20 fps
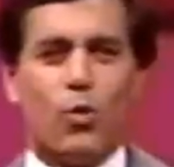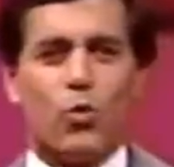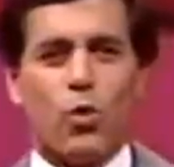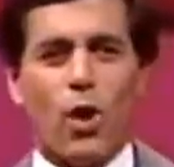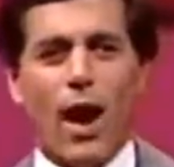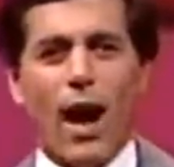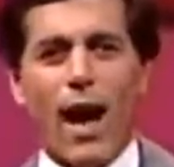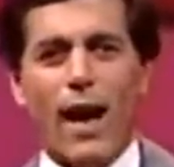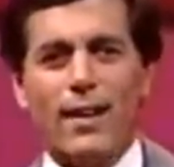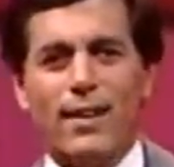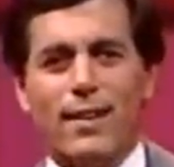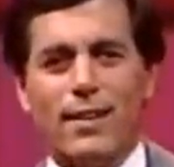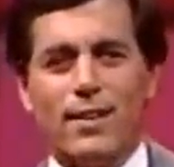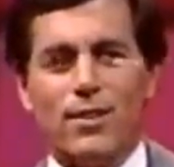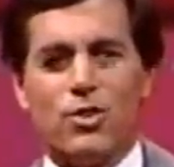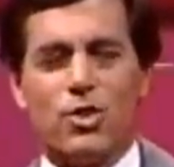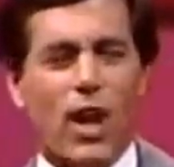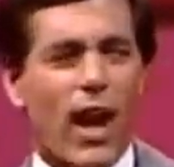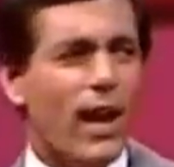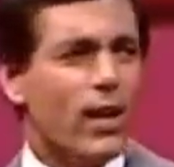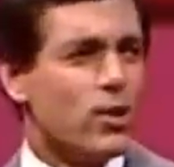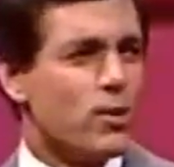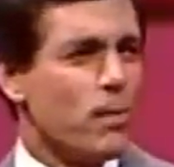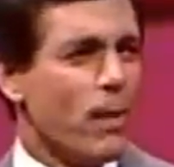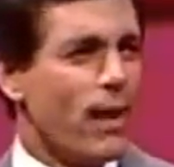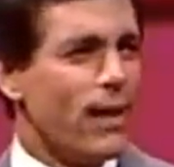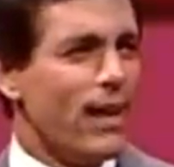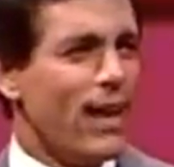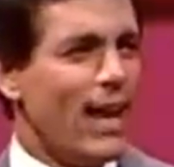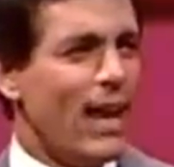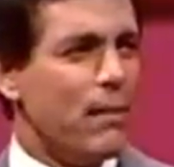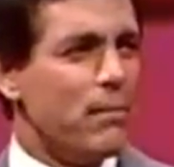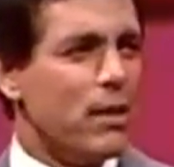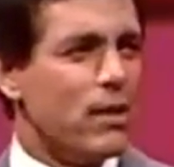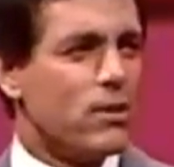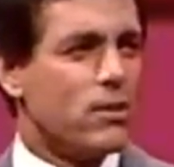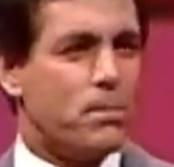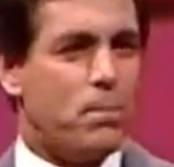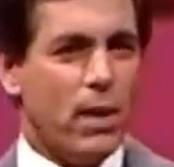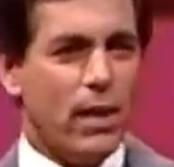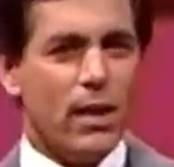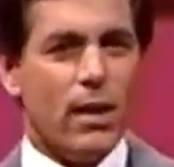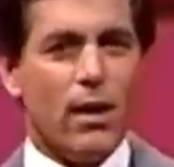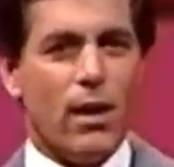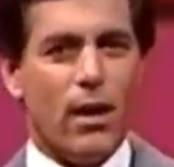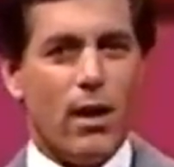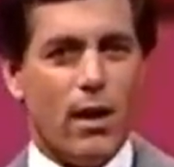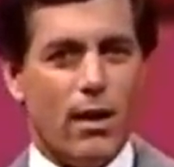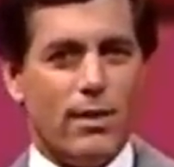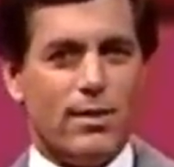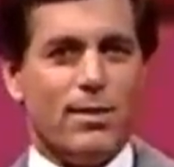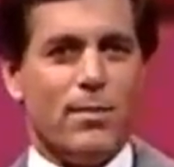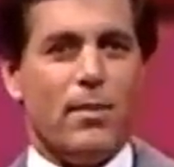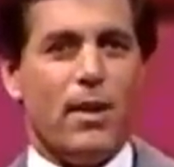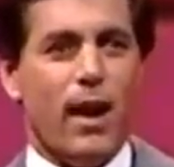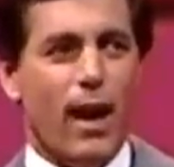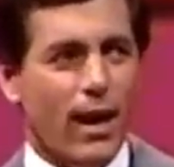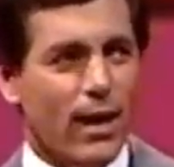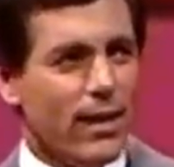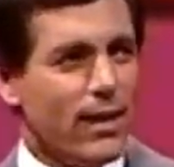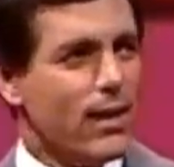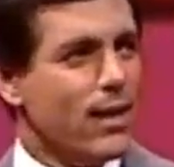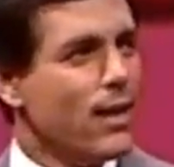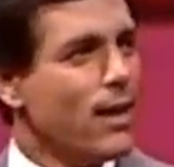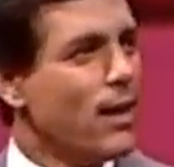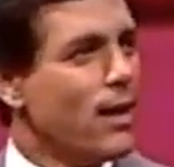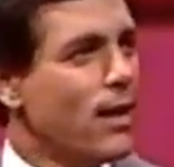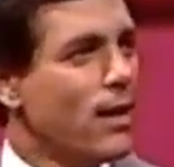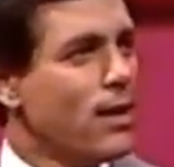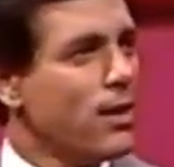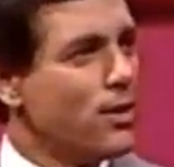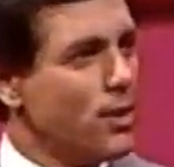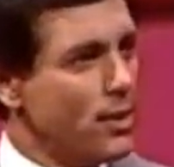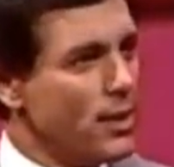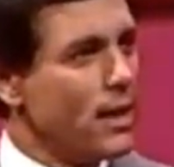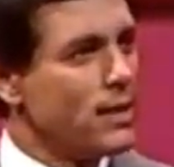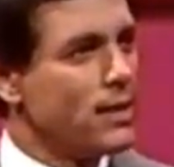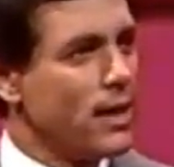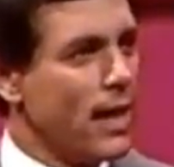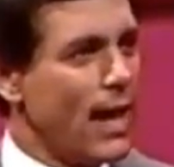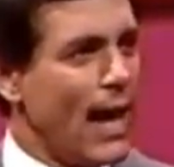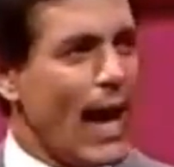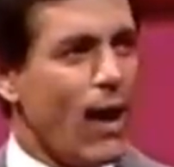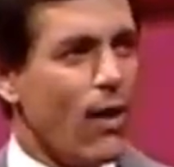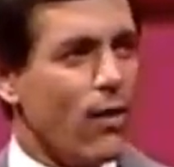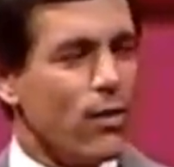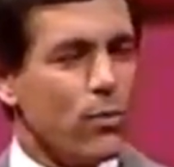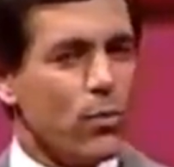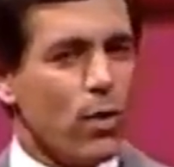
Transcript: Rod changed my name. It's Peter Herzog. You couldn't get that out.